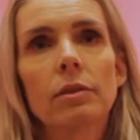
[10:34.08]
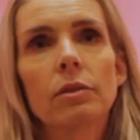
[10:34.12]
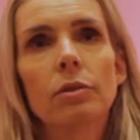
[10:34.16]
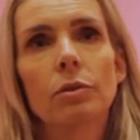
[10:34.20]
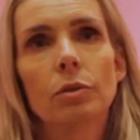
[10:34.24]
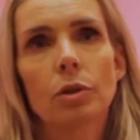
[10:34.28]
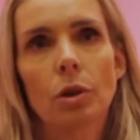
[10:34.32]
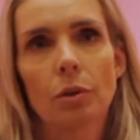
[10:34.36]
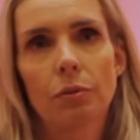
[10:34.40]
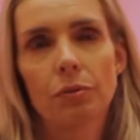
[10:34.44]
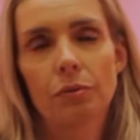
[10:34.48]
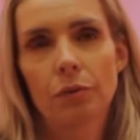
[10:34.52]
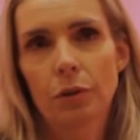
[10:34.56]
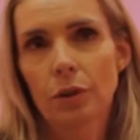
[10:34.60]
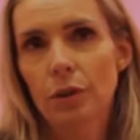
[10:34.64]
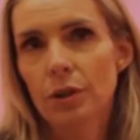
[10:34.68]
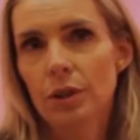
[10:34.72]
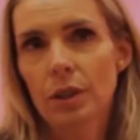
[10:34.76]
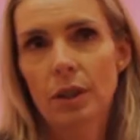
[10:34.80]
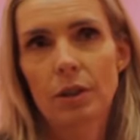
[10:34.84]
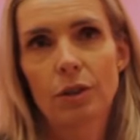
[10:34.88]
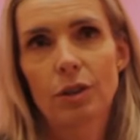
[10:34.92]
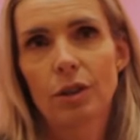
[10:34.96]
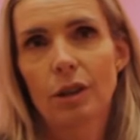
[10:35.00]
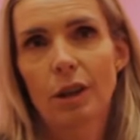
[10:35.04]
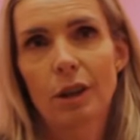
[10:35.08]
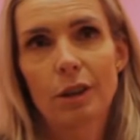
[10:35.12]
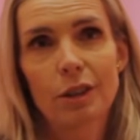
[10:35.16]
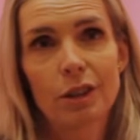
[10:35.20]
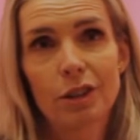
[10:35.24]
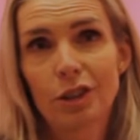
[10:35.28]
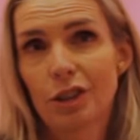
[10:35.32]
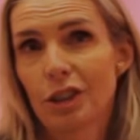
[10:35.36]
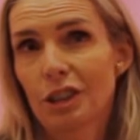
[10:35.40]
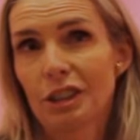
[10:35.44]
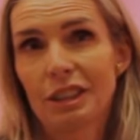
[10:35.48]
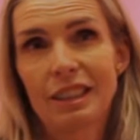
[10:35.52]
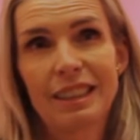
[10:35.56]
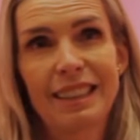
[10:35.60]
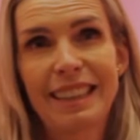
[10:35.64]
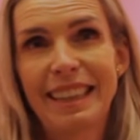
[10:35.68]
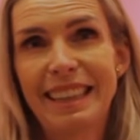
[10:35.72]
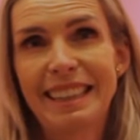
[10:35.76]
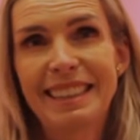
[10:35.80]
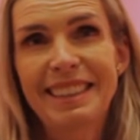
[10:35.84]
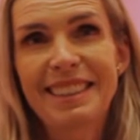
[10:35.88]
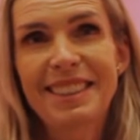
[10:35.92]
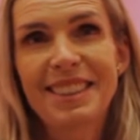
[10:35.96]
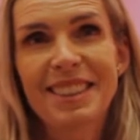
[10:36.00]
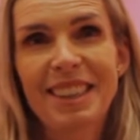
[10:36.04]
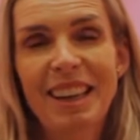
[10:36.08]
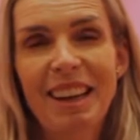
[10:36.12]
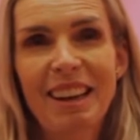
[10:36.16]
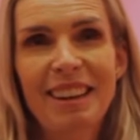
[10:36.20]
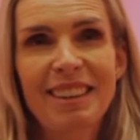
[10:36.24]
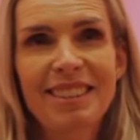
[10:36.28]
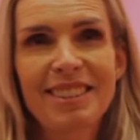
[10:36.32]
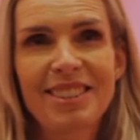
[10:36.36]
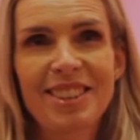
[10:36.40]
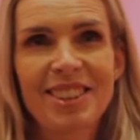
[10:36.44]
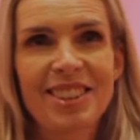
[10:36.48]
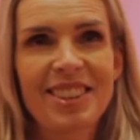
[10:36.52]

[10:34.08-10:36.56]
So first I started just in InDesign,